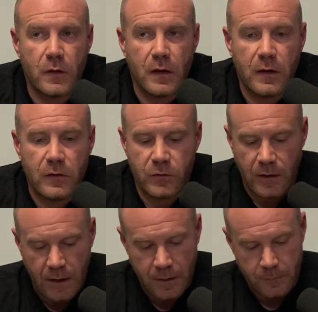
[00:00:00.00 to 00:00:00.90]
is
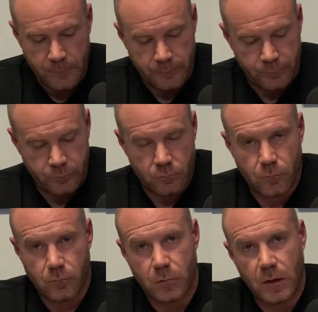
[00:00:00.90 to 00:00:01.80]
that
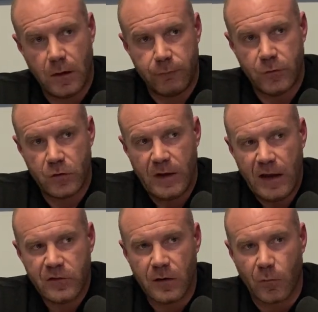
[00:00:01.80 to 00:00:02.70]
if they're
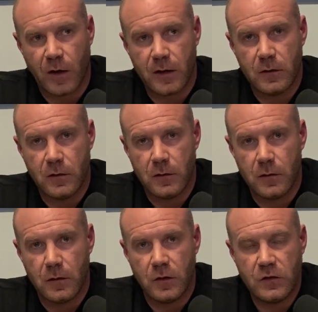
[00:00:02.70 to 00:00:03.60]
teaching them right,
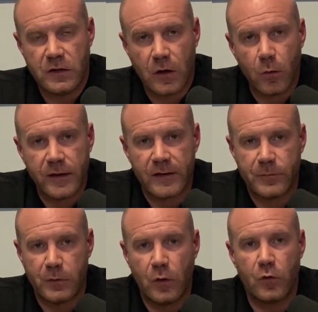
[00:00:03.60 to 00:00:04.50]
you can only
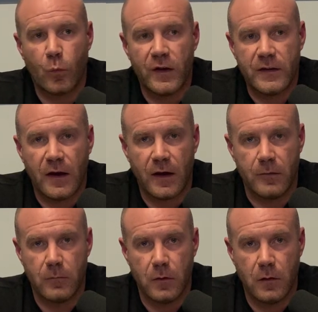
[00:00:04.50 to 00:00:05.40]
explode one
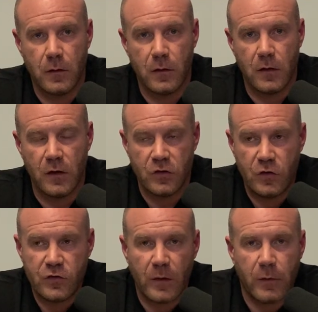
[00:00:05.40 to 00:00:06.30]
time.
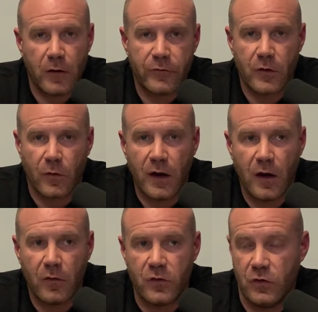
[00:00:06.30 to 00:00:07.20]
You jump off the
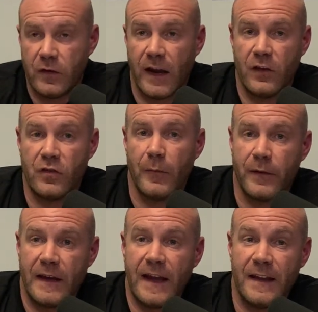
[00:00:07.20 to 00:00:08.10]
ground, you can't jump
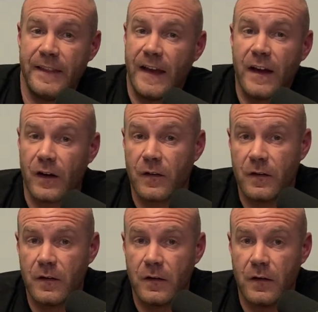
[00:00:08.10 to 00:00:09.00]
again in the air.
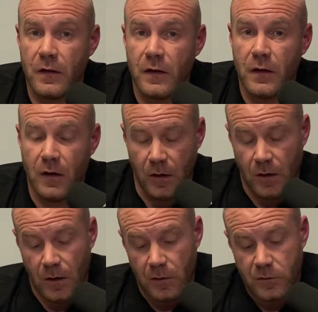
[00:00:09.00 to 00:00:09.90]

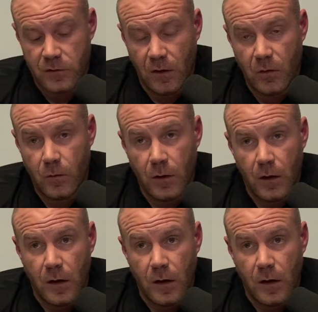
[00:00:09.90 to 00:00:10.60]
So